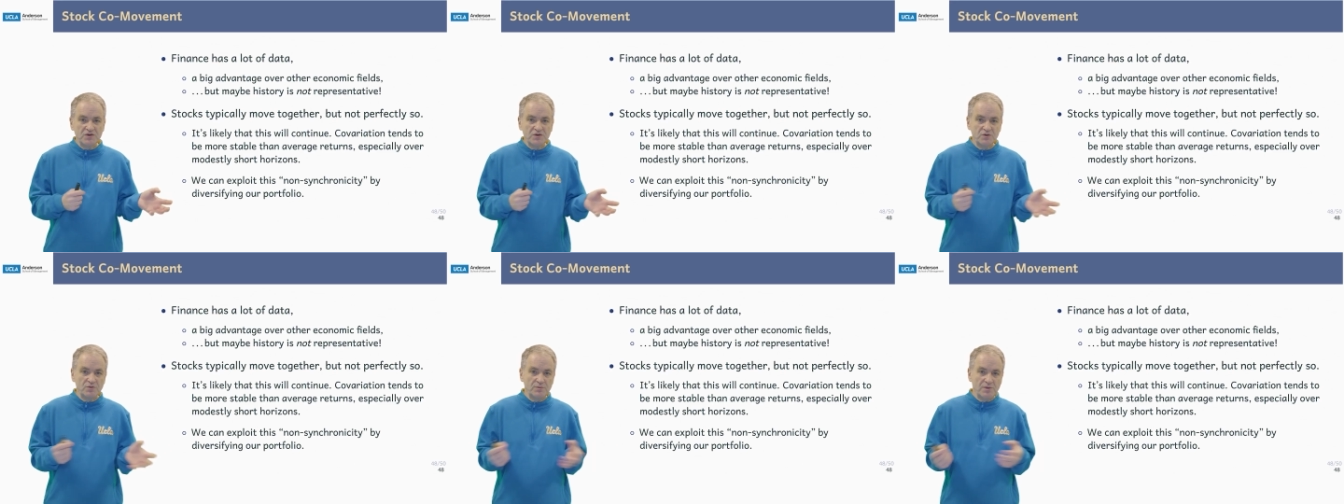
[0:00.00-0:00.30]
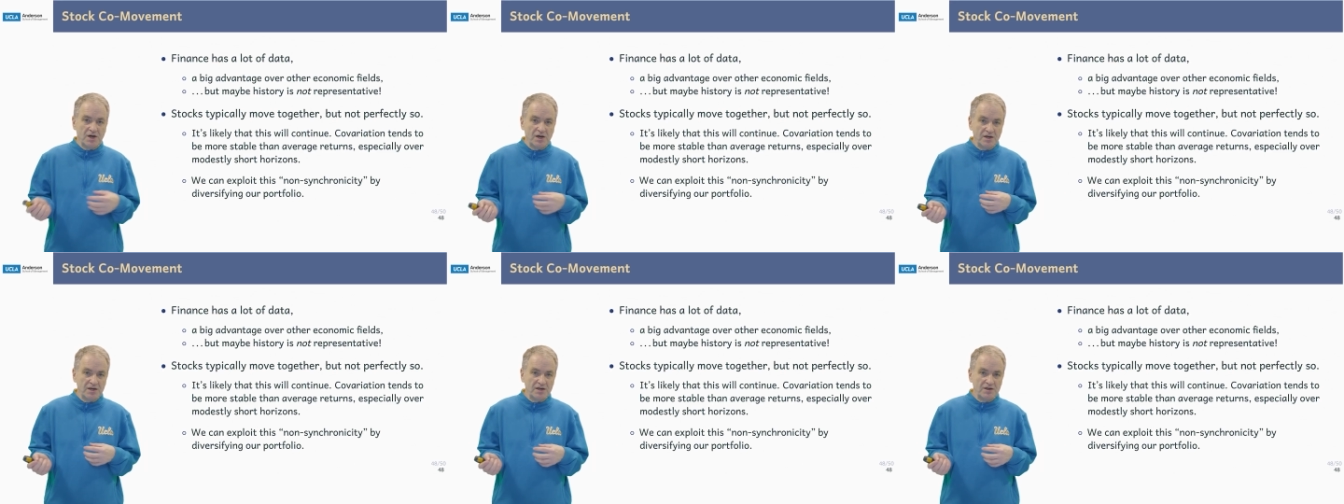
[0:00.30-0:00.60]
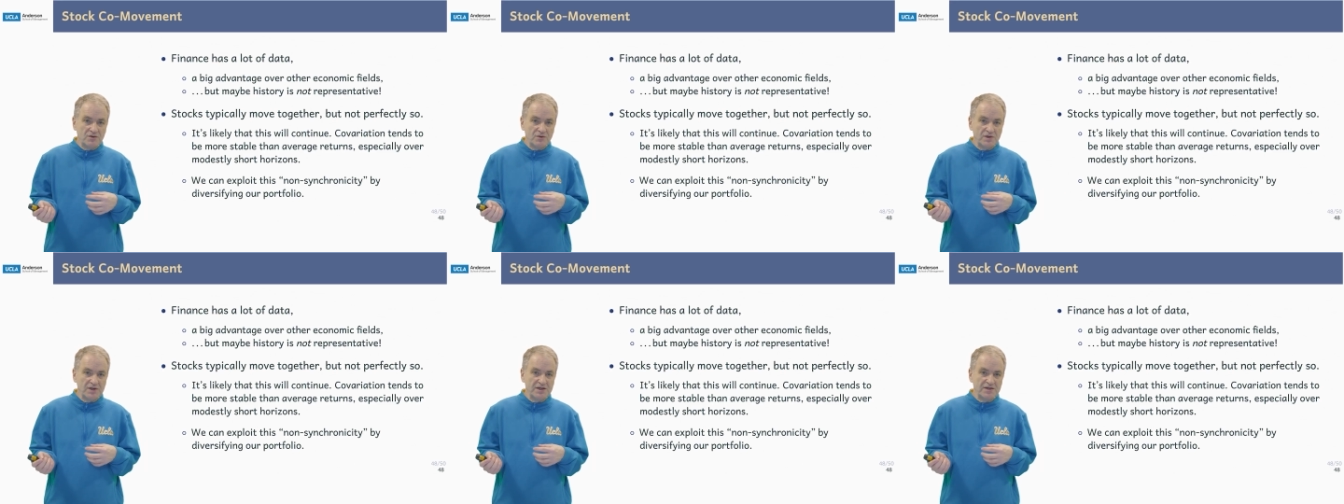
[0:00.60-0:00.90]
to
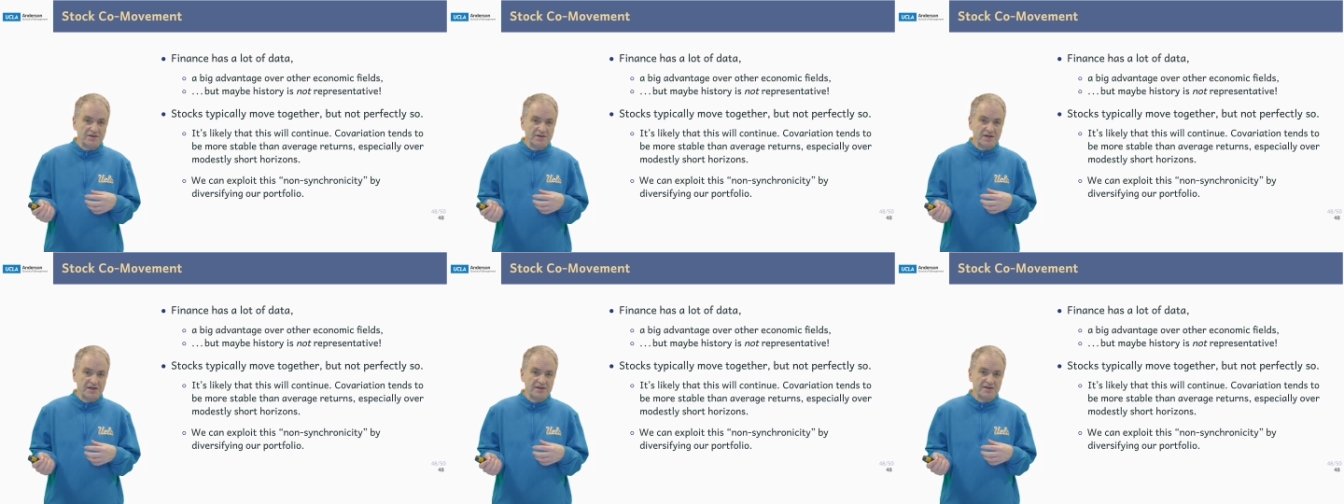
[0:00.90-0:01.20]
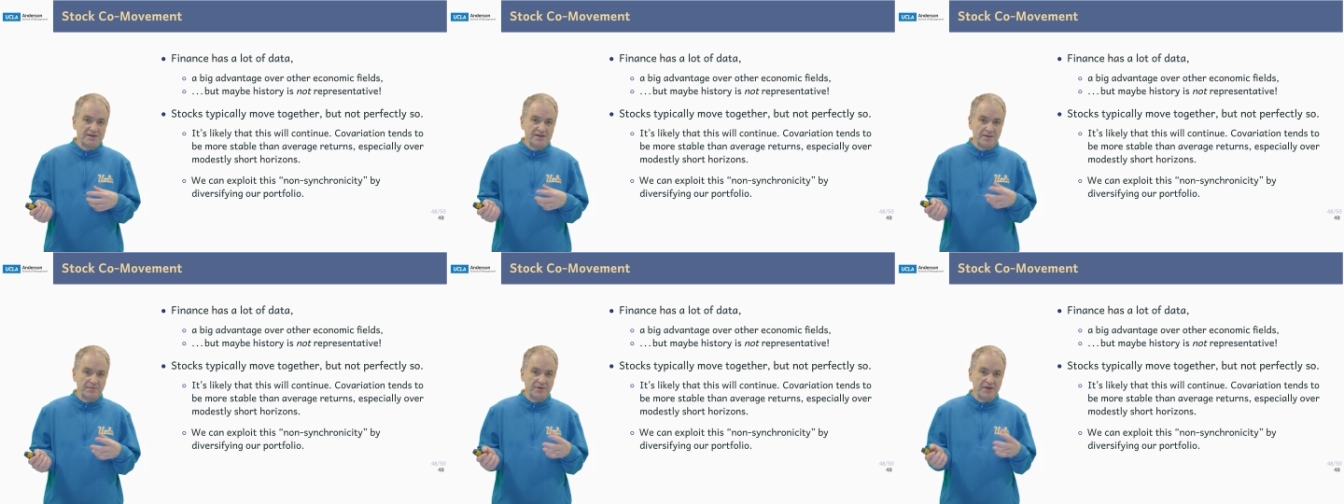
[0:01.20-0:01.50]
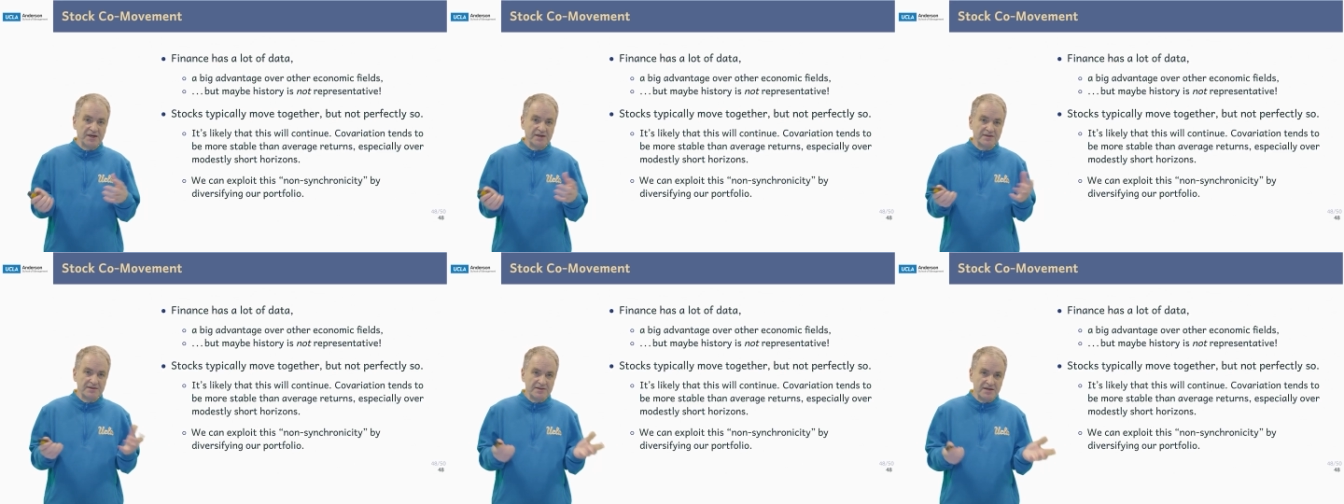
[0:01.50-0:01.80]
market risk and
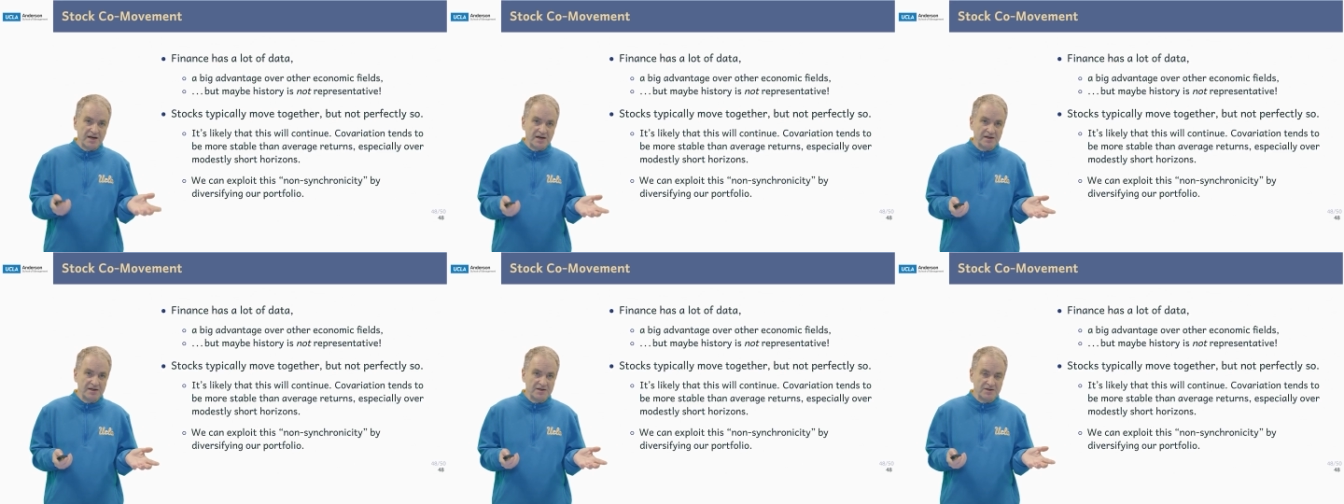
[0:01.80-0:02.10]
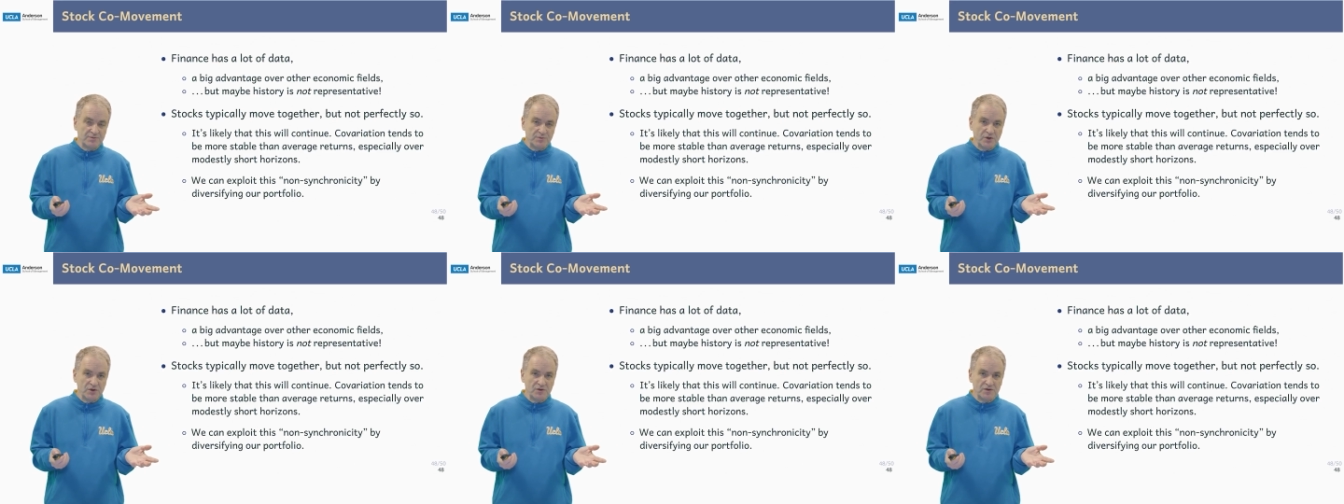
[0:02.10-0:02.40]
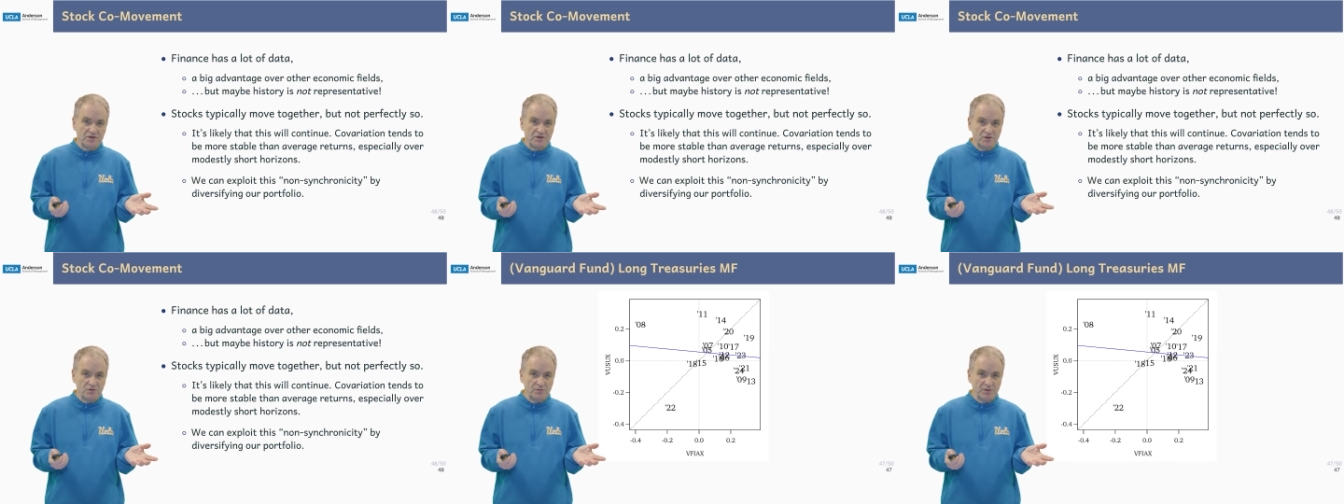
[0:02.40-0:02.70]
something is not
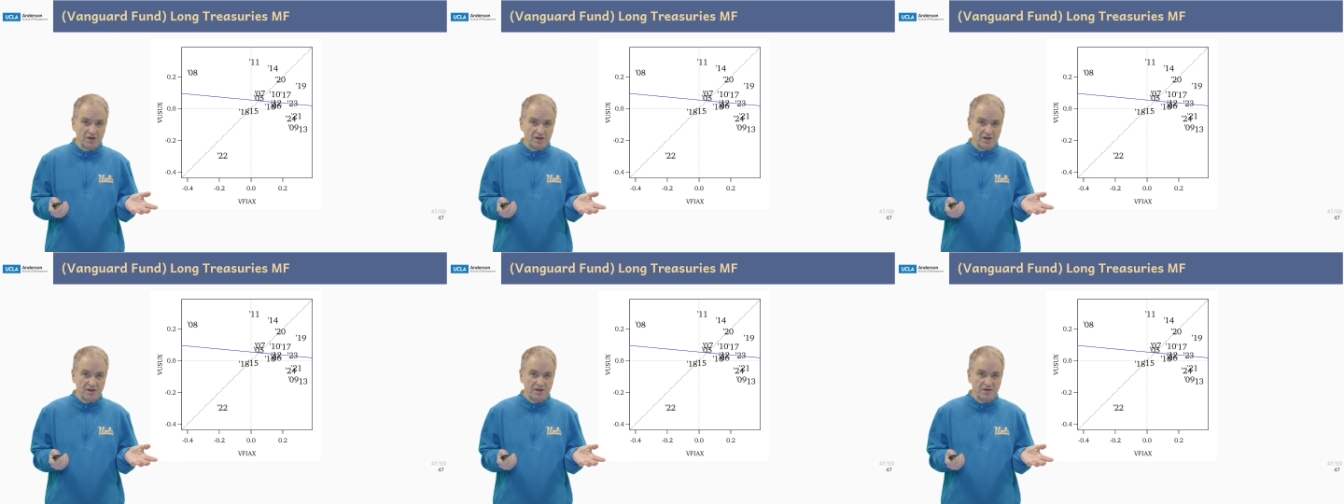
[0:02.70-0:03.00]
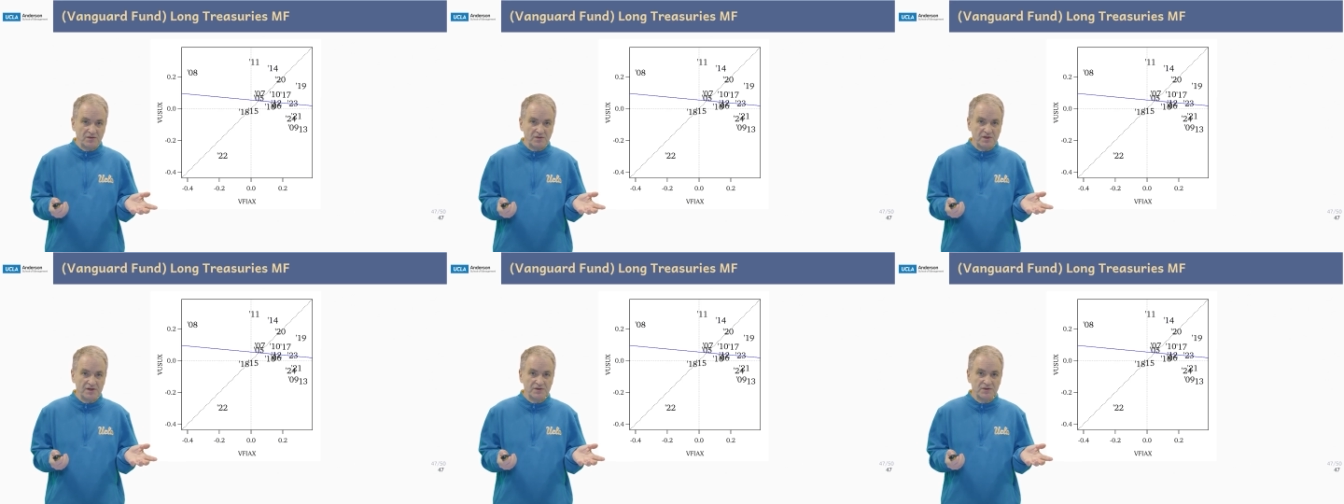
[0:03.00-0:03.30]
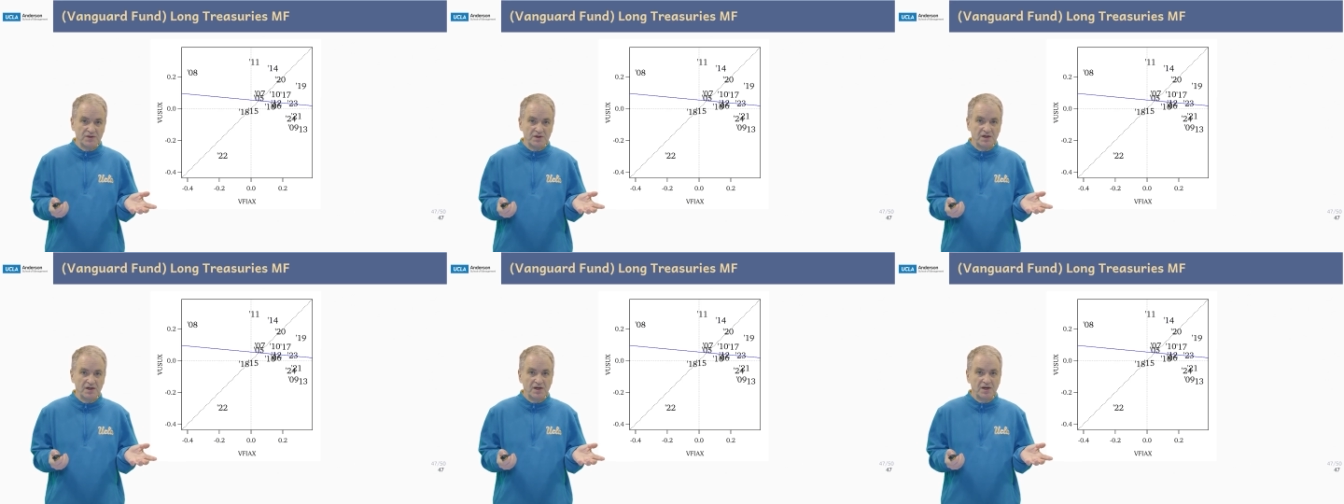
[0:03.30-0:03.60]
exposed to market
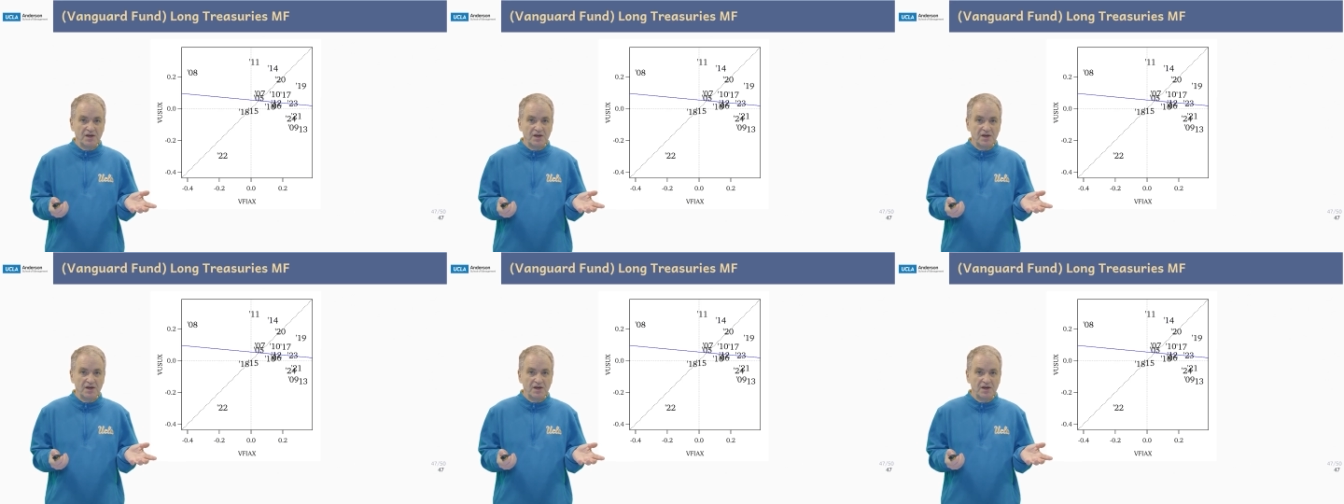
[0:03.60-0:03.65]
risk.